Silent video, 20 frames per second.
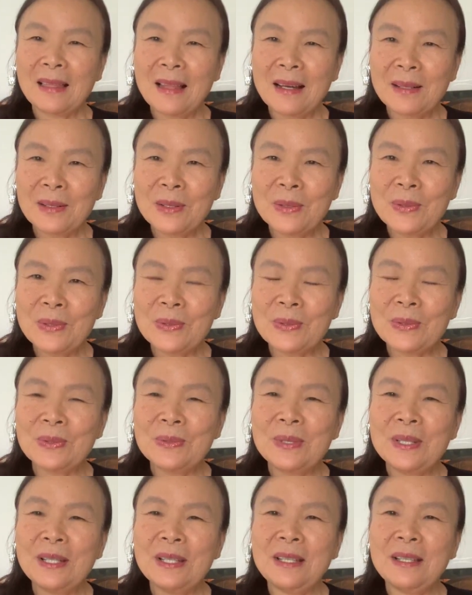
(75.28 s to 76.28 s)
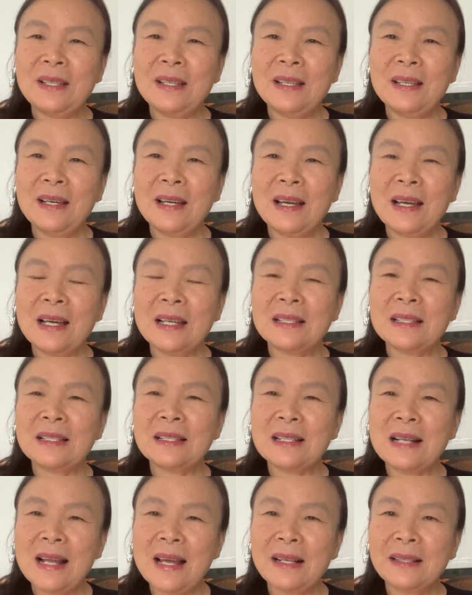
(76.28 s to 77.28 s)
Dr. Suzuki
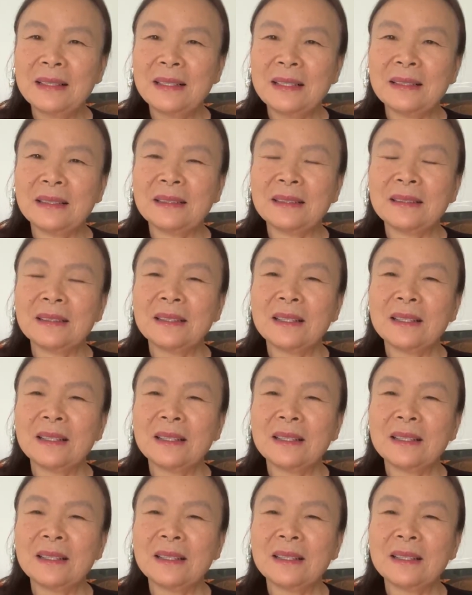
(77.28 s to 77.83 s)
has selected